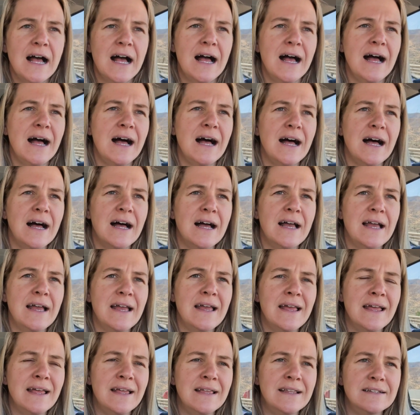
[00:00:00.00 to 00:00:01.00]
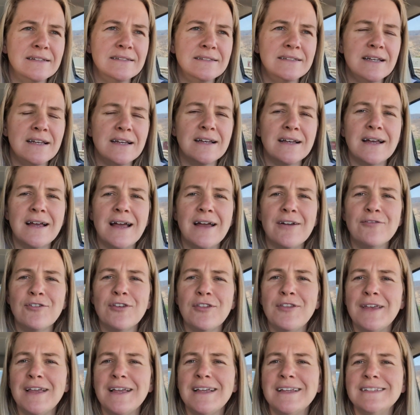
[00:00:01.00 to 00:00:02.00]
and
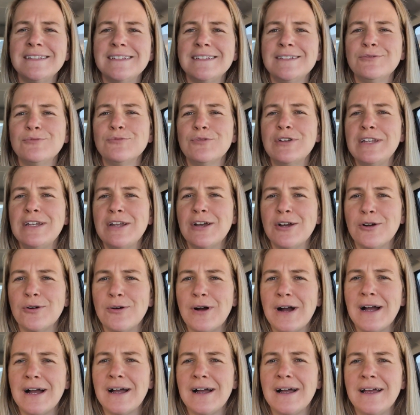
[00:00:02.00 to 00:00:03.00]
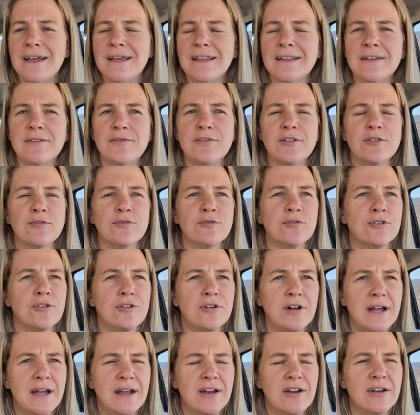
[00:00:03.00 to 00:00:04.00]
everything is in Reno. I live in a
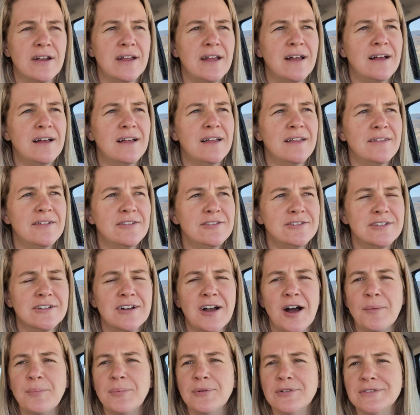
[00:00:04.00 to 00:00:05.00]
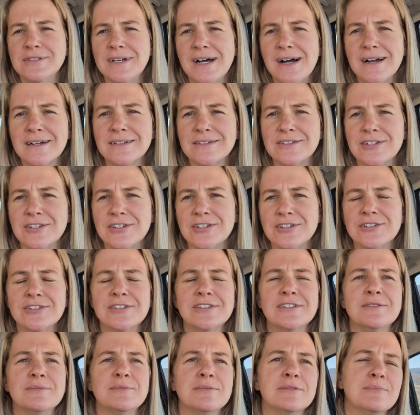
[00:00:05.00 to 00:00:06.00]
rural area. There's a couple
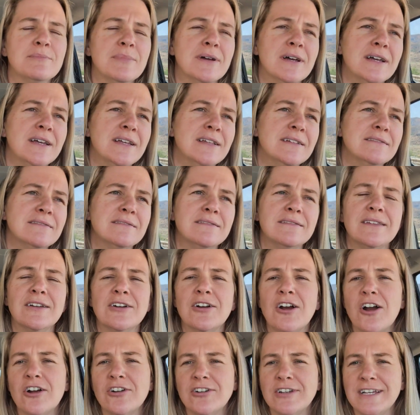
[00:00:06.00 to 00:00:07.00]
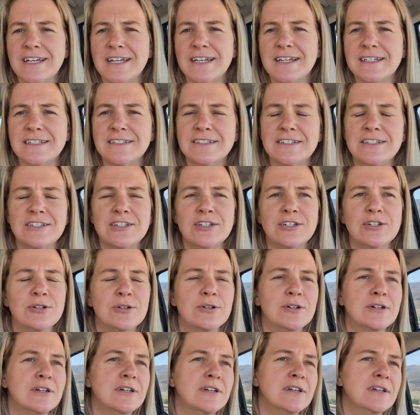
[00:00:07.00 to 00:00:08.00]
doctors, but they're hard to get into.
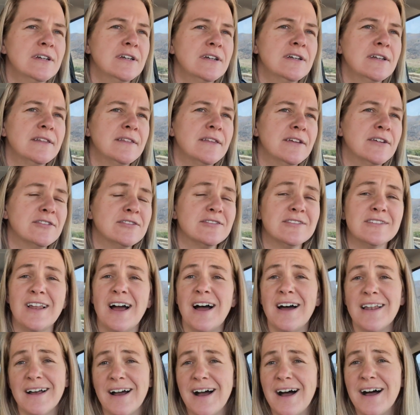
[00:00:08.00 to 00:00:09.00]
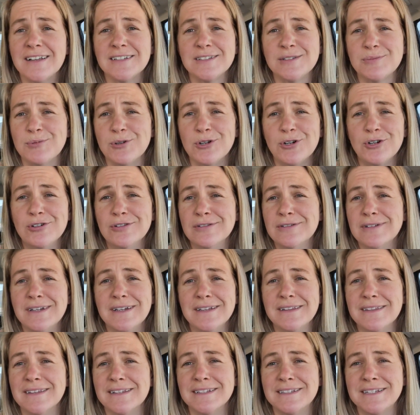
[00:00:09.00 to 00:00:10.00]
There's not a hospital
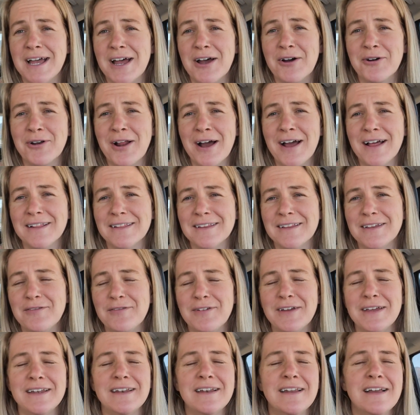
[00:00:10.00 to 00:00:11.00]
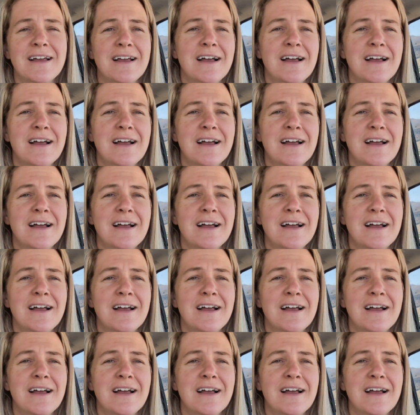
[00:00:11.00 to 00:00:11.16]
in the town I live in.